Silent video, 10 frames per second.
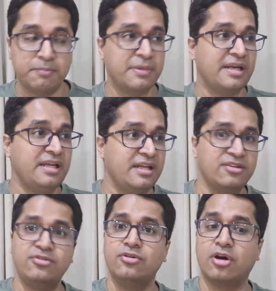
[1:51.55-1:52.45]
Money
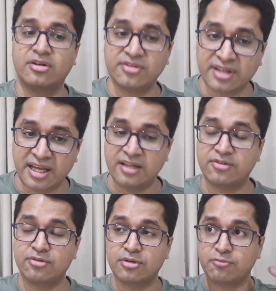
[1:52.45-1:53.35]
is not
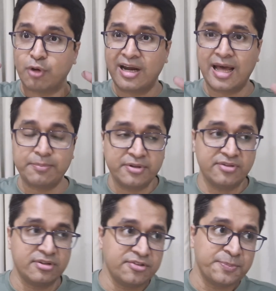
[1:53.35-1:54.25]
scarce. So what
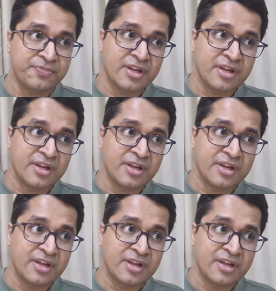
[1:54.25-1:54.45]
happens is